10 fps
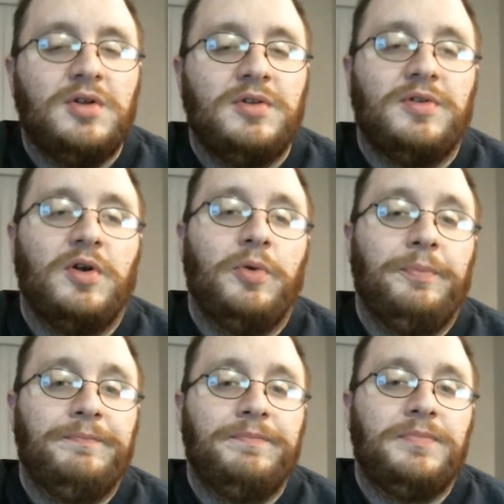So,
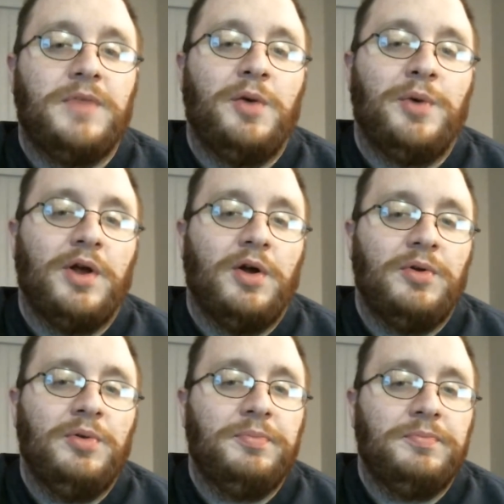there we
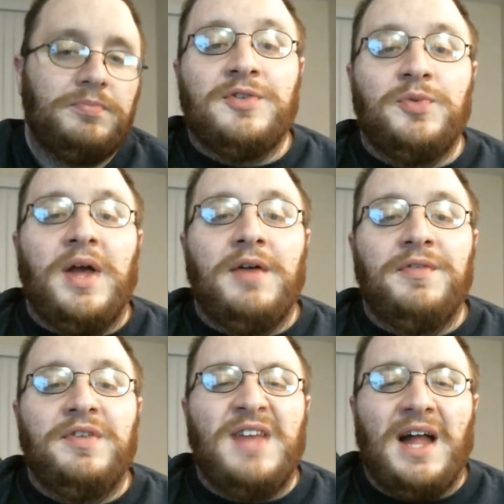go. We have
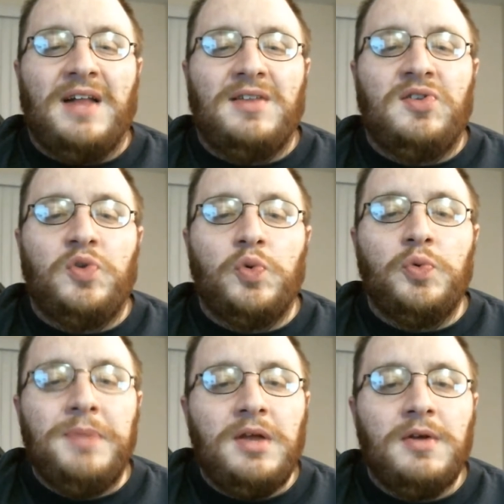
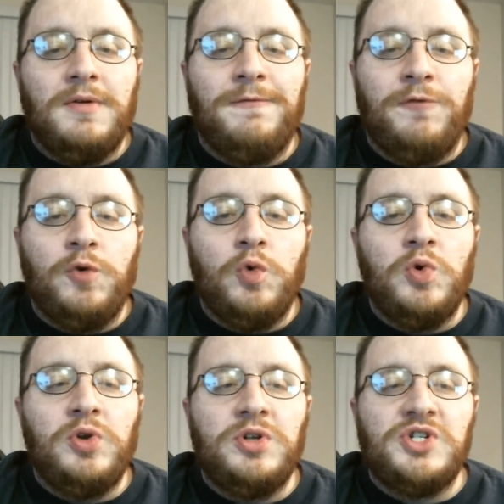Tatsumi
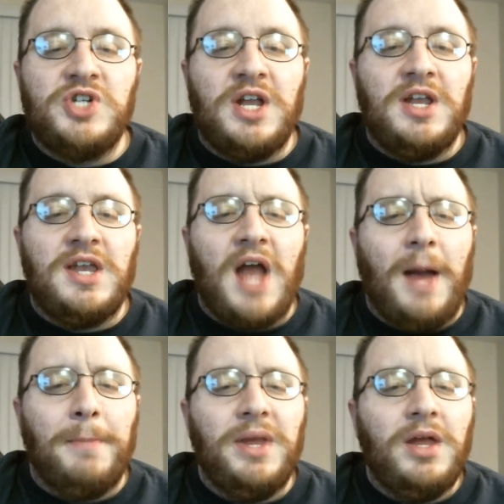
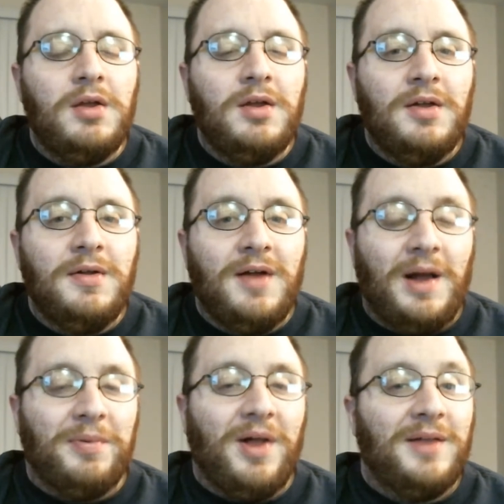Fujinami. I
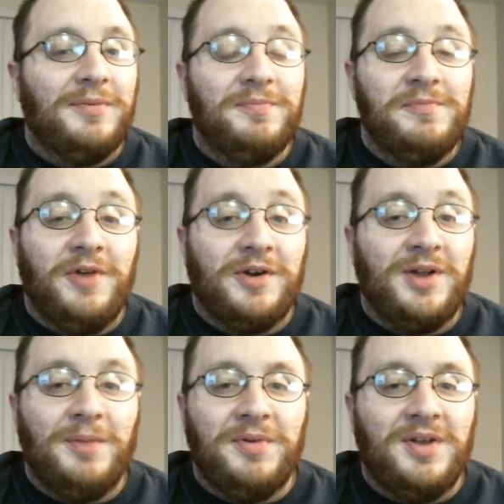probably fucked
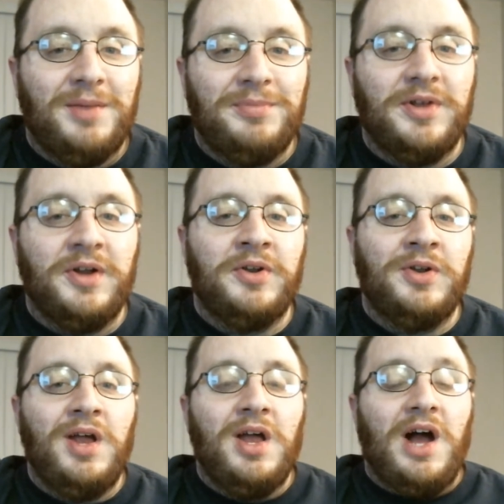up your name. Sorry, dude.
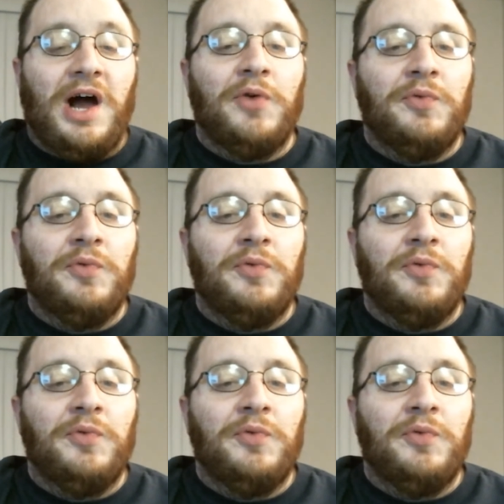I don't